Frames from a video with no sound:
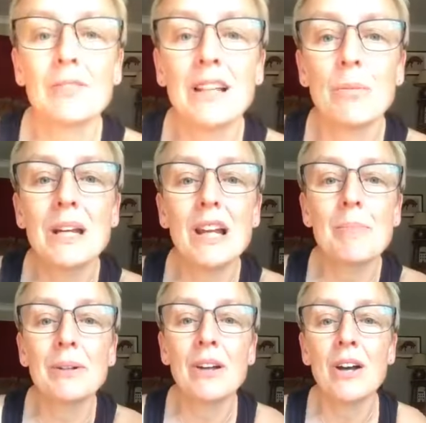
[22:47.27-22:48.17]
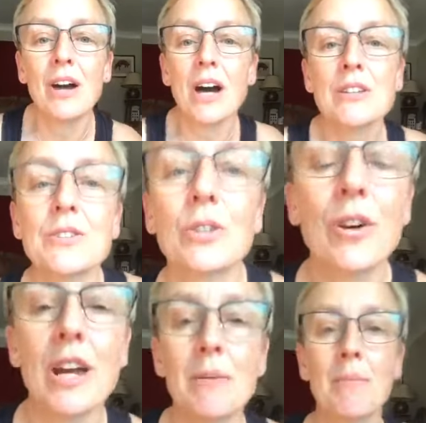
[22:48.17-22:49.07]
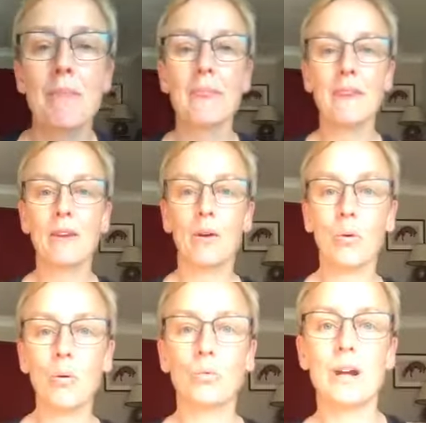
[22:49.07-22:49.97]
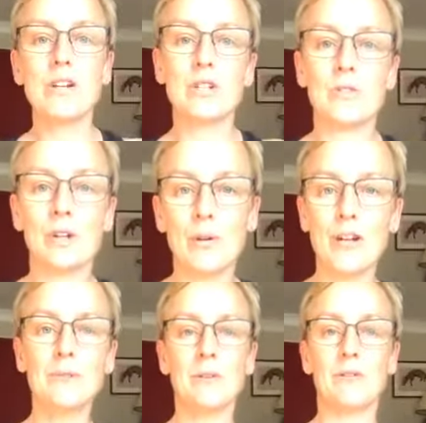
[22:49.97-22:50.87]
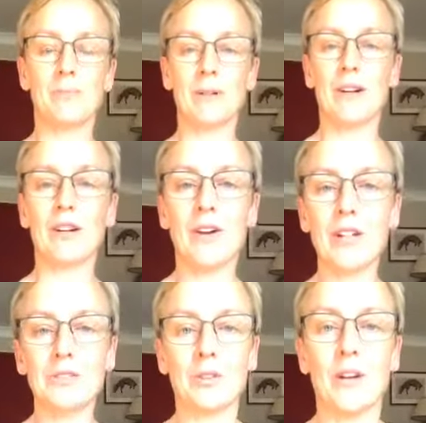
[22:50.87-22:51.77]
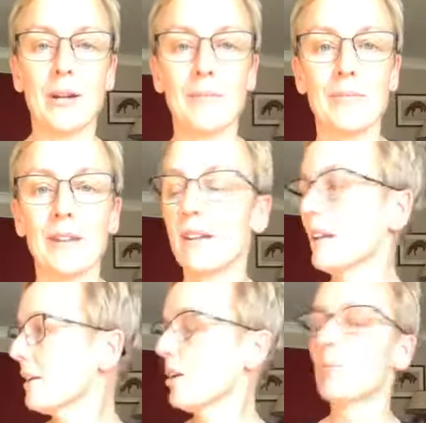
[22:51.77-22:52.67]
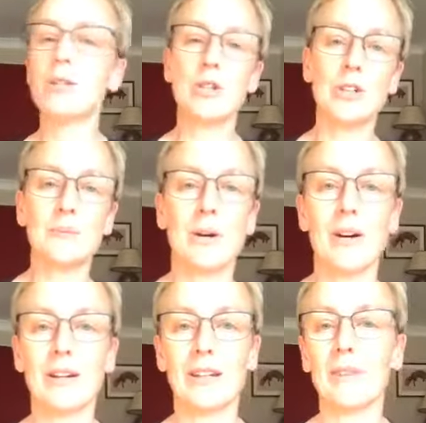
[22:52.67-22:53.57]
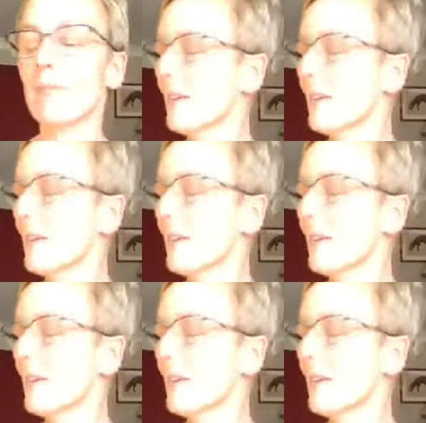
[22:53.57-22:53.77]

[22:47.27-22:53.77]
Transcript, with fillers: We like, we like banana ice cream. Oh, Rachel, we got a recipe for banana ice cream. Oh, the dog's barking.